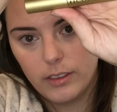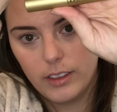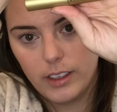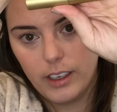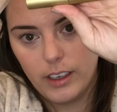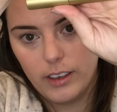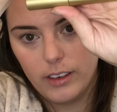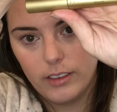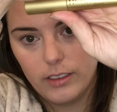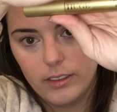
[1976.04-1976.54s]

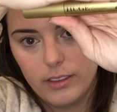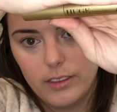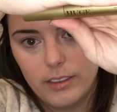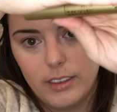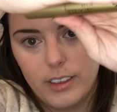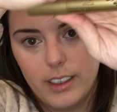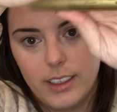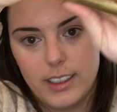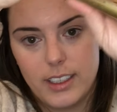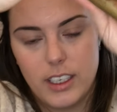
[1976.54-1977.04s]
there you
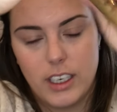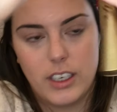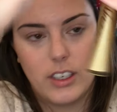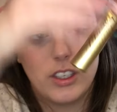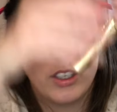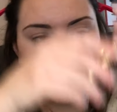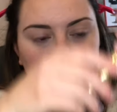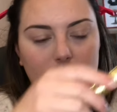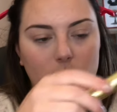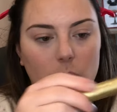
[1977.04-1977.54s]
go. It's like
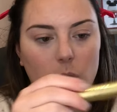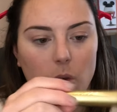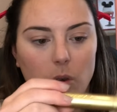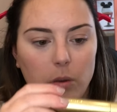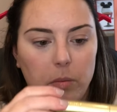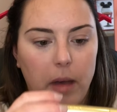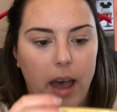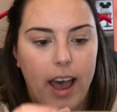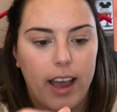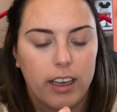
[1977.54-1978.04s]
just in a
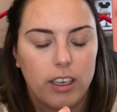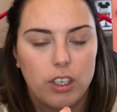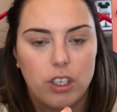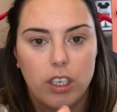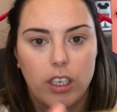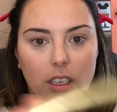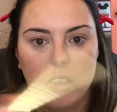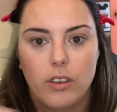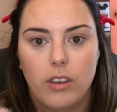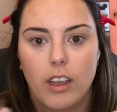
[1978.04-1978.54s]
gold
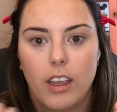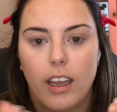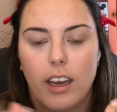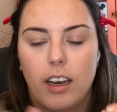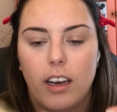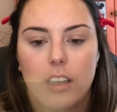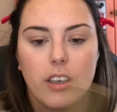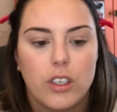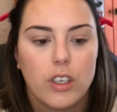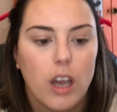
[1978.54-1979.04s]
packaging. You can get
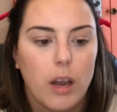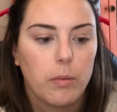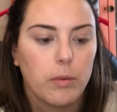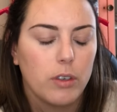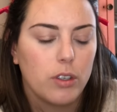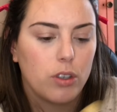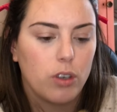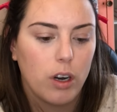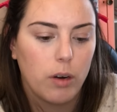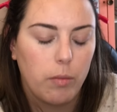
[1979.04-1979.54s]
it at
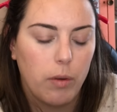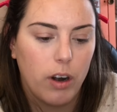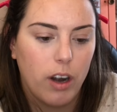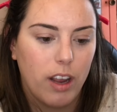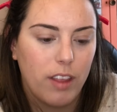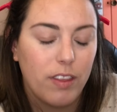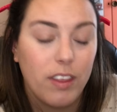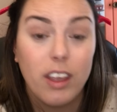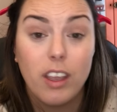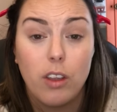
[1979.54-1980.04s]
Shoppers Drug Mart.
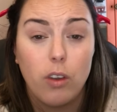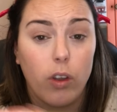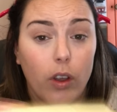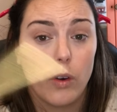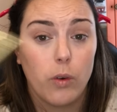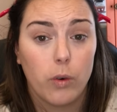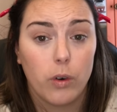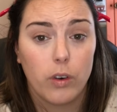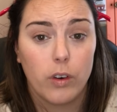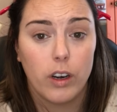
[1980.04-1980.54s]
I think you can
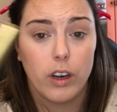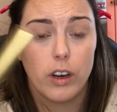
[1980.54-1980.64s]
order